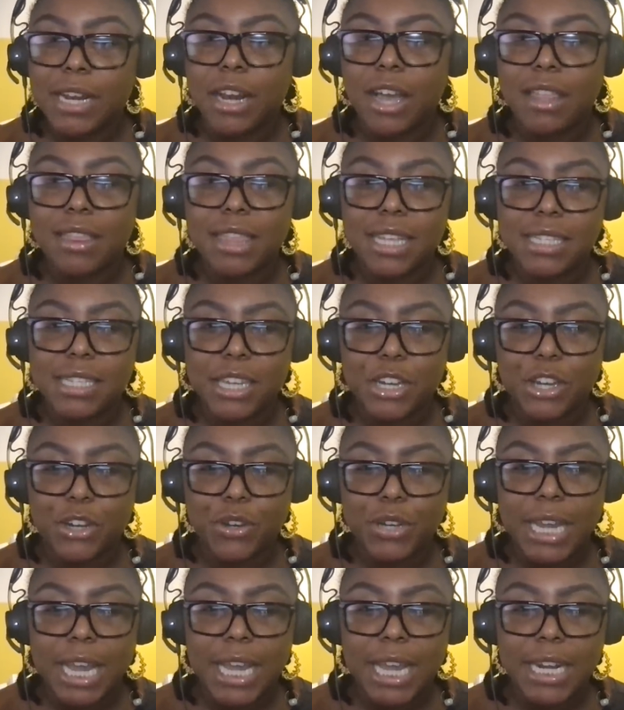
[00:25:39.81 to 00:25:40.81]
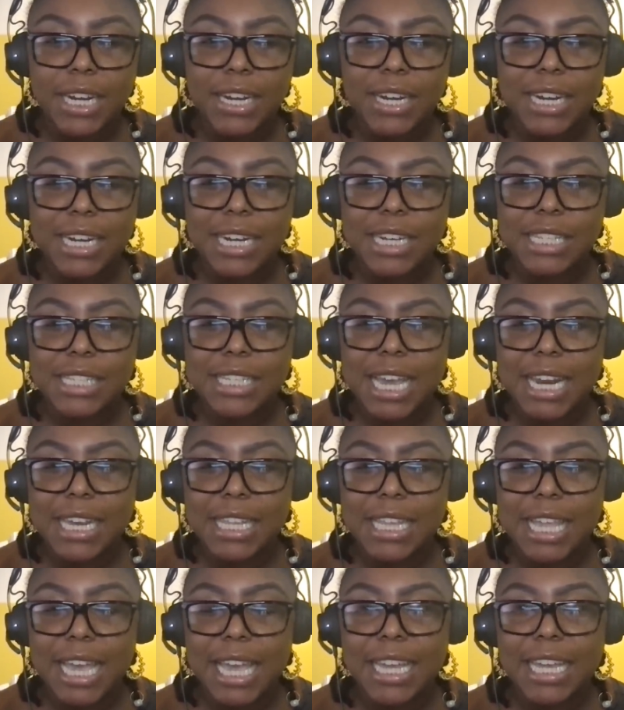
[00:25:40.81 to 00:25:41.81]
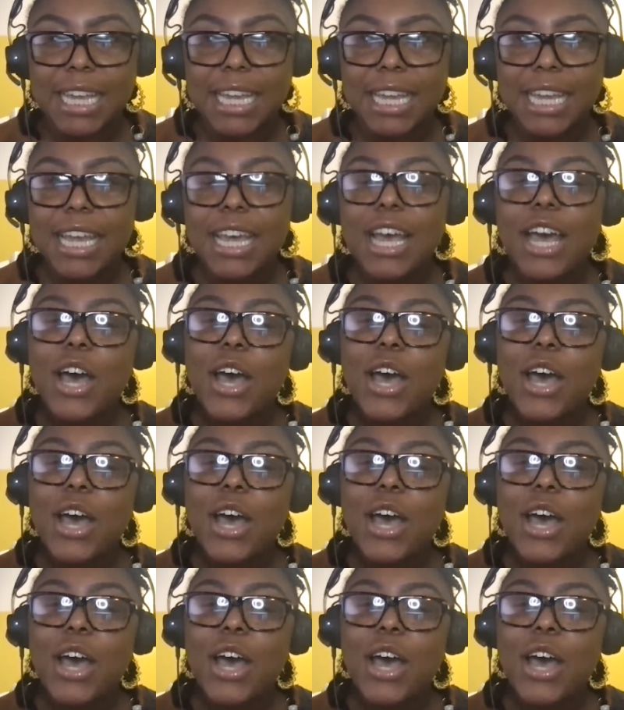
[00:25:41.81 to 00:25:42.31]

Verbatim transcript: and authentic creator. And it's kind of like mm-hmm.